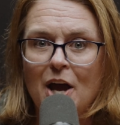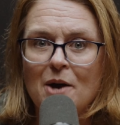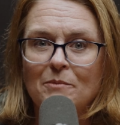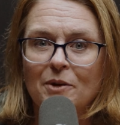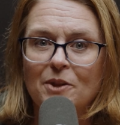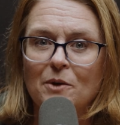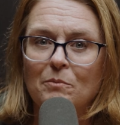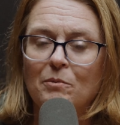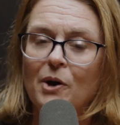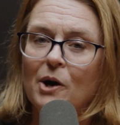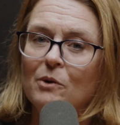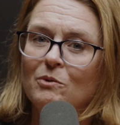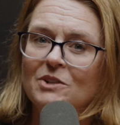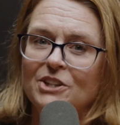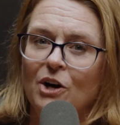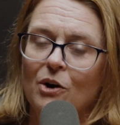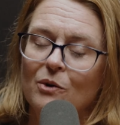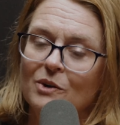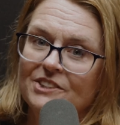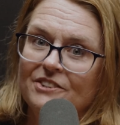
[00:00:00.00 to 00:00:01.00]
But the prayer
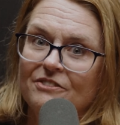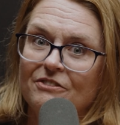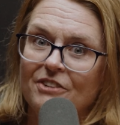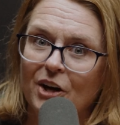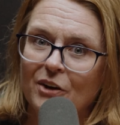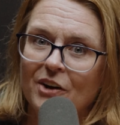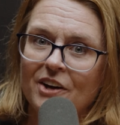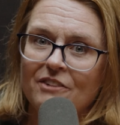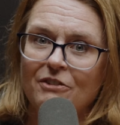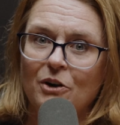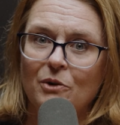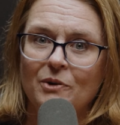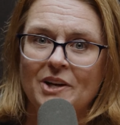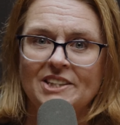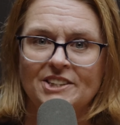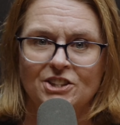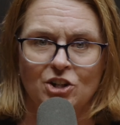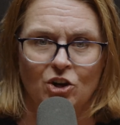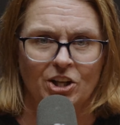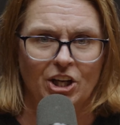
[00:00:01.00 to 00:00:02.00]
was always very
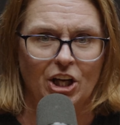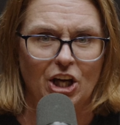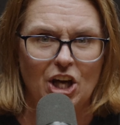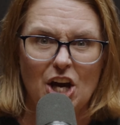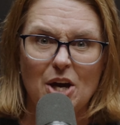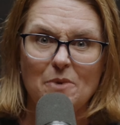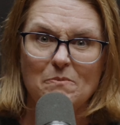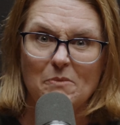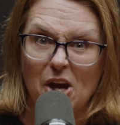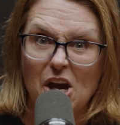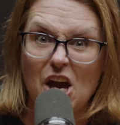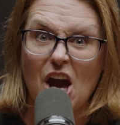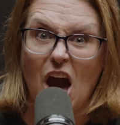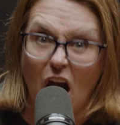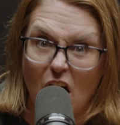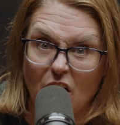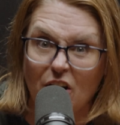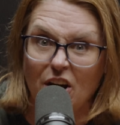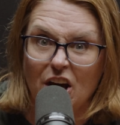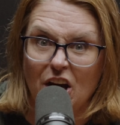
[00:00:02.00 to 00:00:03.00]
focused on, get me
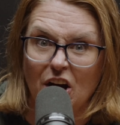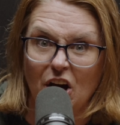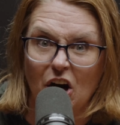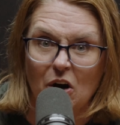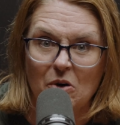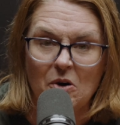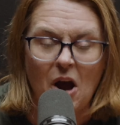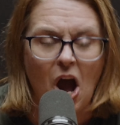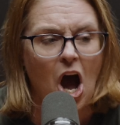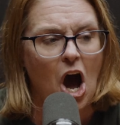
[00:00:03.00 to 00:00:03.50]
out of here.